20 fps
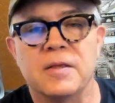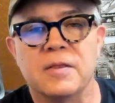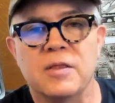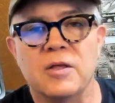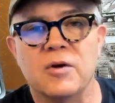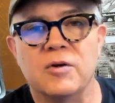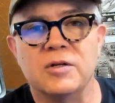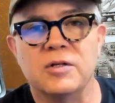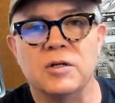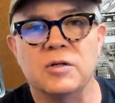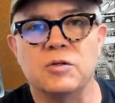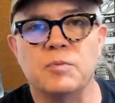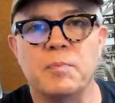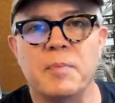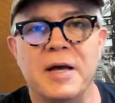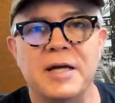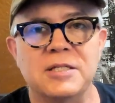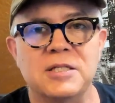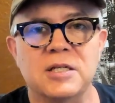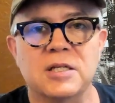there are
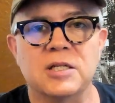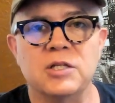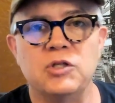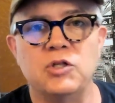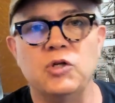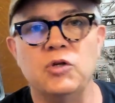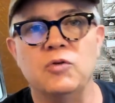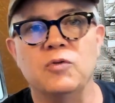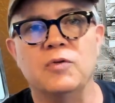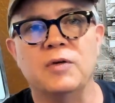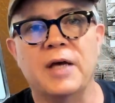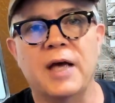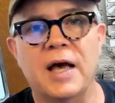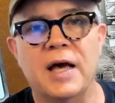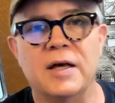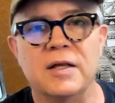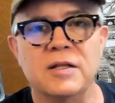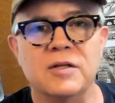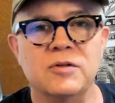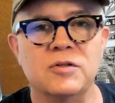basically
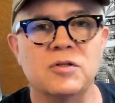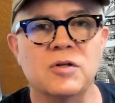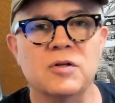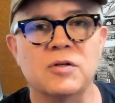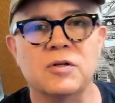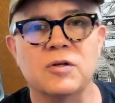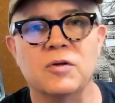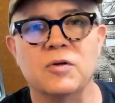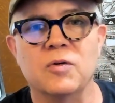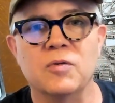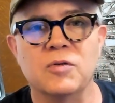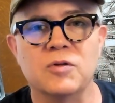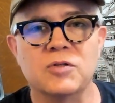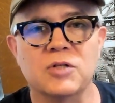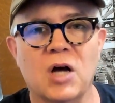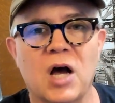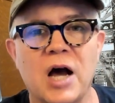there's